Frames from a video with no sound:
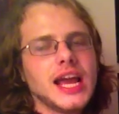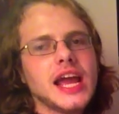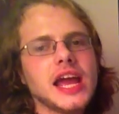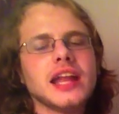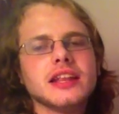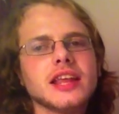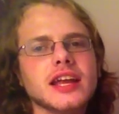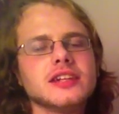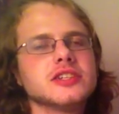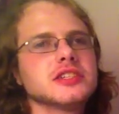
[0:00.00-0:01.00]
And
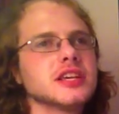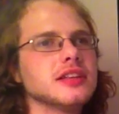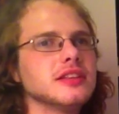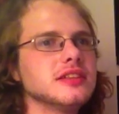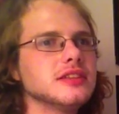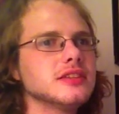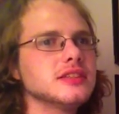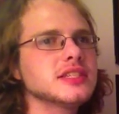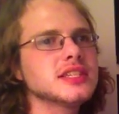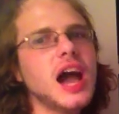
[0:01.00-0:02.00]
they just said
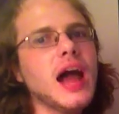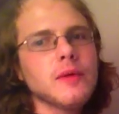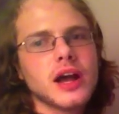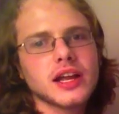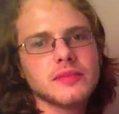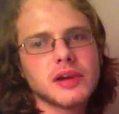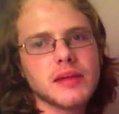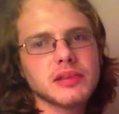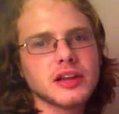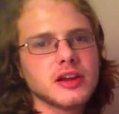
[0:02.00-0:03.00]
skyrocketed in
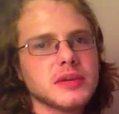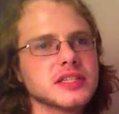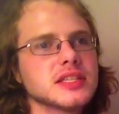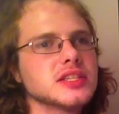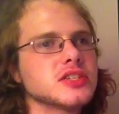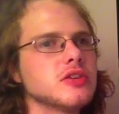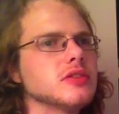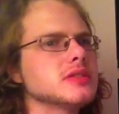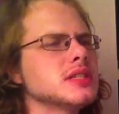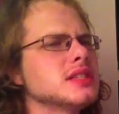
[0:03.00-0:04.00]
popularity because of this
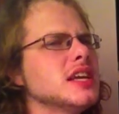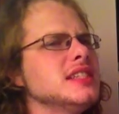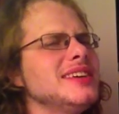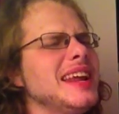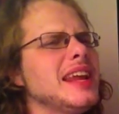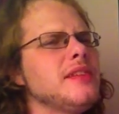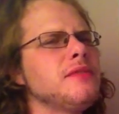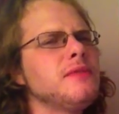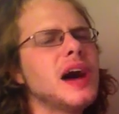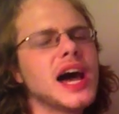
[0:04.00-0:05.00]
song. It was
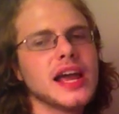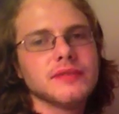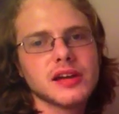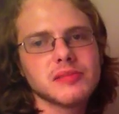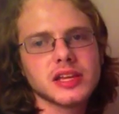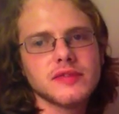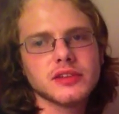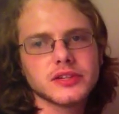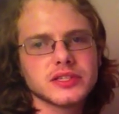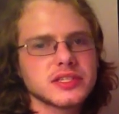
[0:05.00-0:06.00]
1985, I believe, on
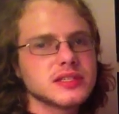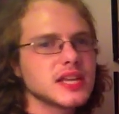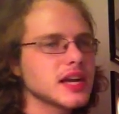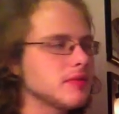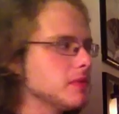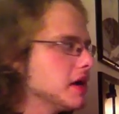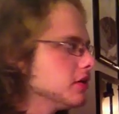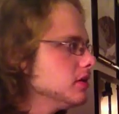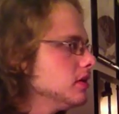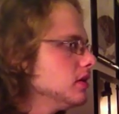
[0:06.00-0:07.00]
their second record.